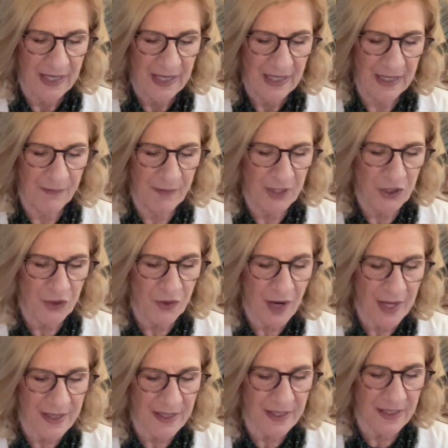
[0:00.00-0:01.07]
Let me
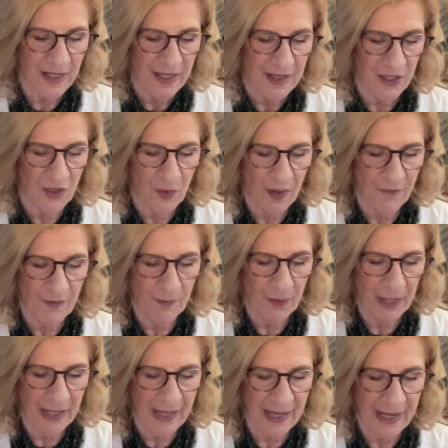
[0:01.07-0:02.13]
trust that you have a
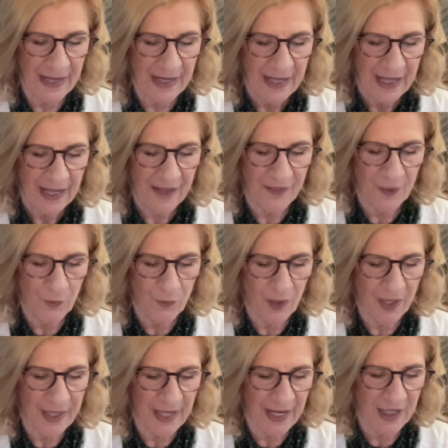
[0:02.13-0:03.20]
plan and the
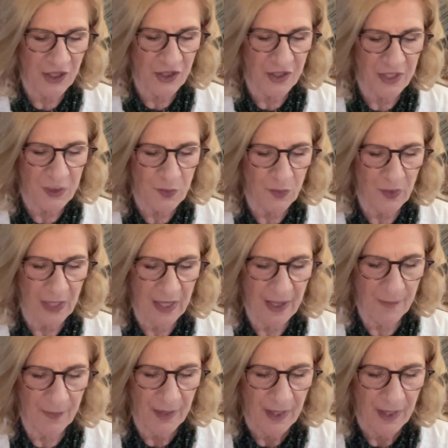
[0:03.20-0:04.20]
right actions will come.